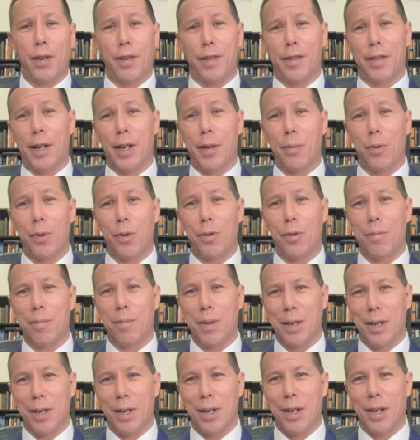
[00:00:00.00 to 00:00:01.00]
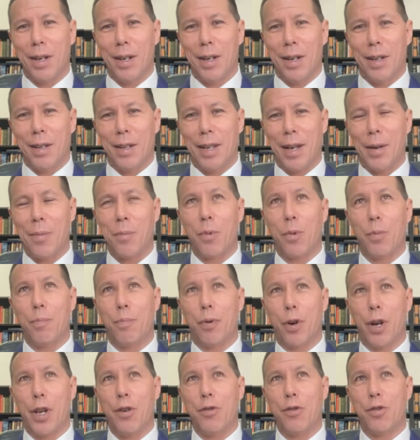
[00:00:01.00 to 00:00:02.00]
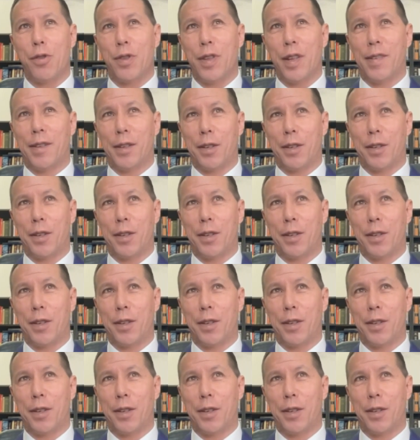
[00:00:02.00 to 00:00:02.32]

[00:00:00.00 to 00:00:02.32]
because that would breach